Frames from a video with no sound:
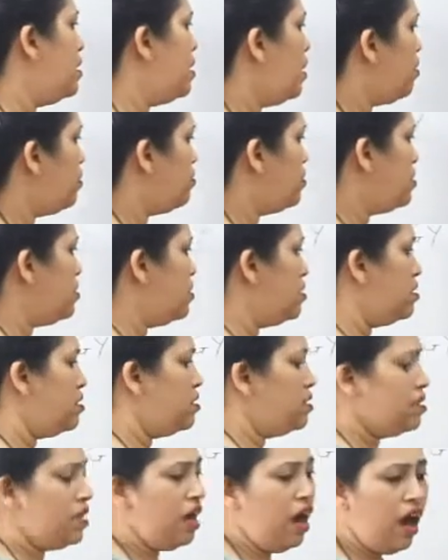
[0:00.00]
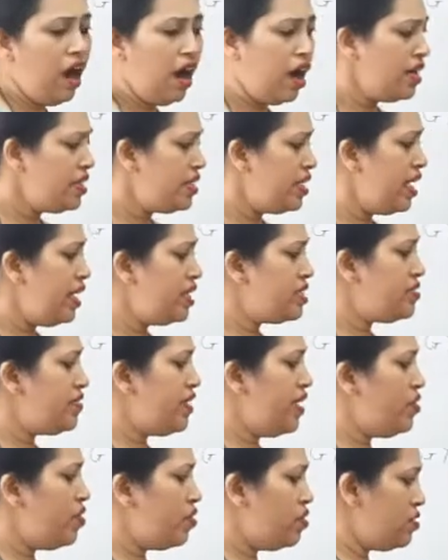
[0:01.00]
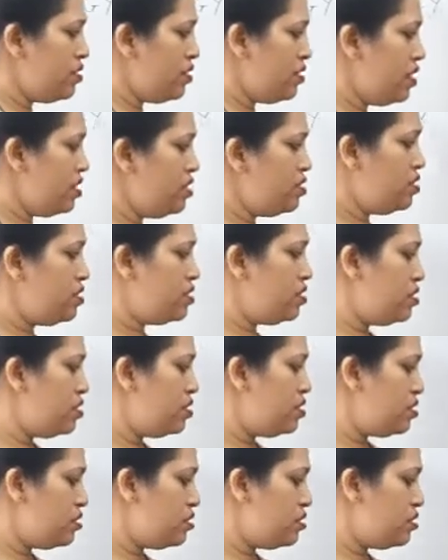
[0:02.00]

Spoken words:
Now the heart, as we have already